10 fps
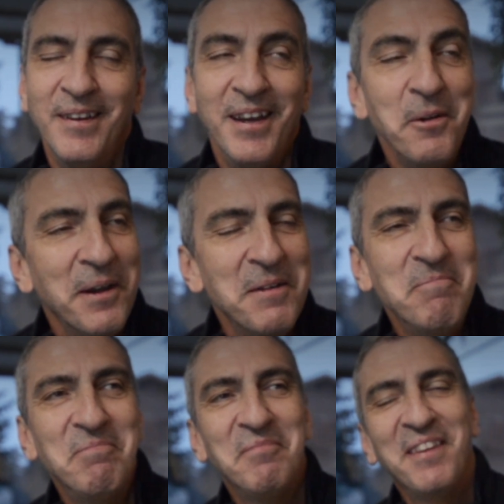
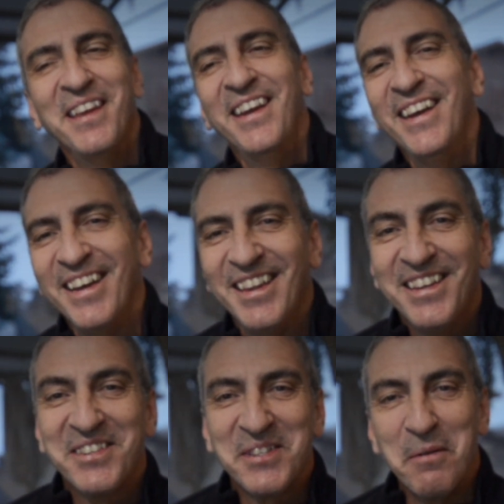Anyway,
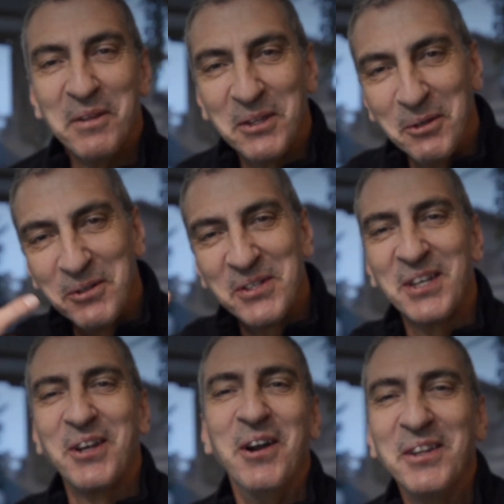these are some of the thoughts
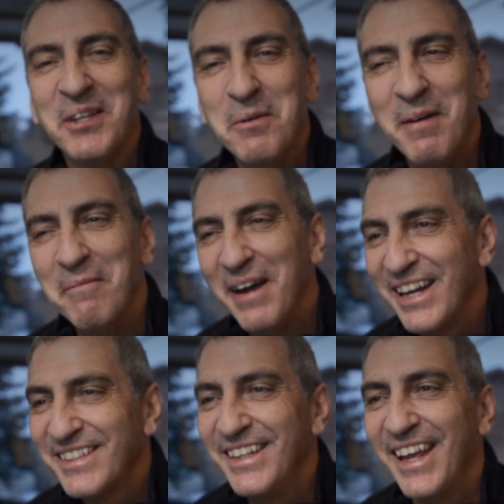just going through my
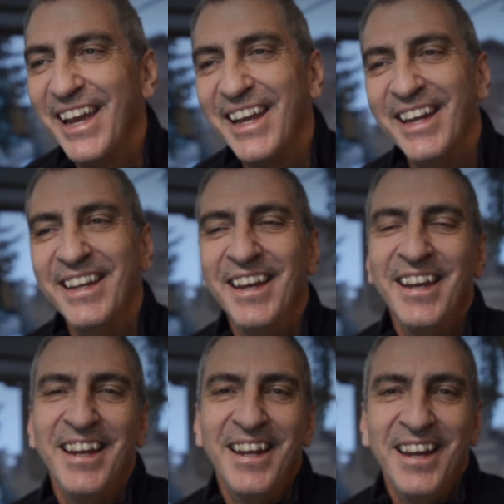mind today, and
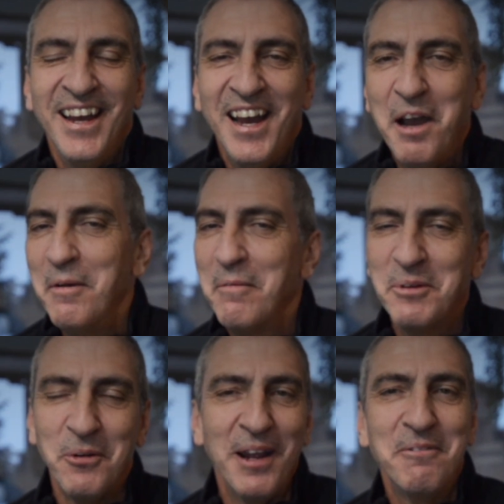I'm
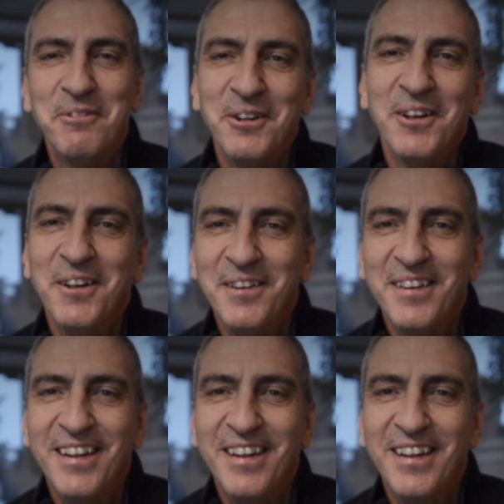grateful.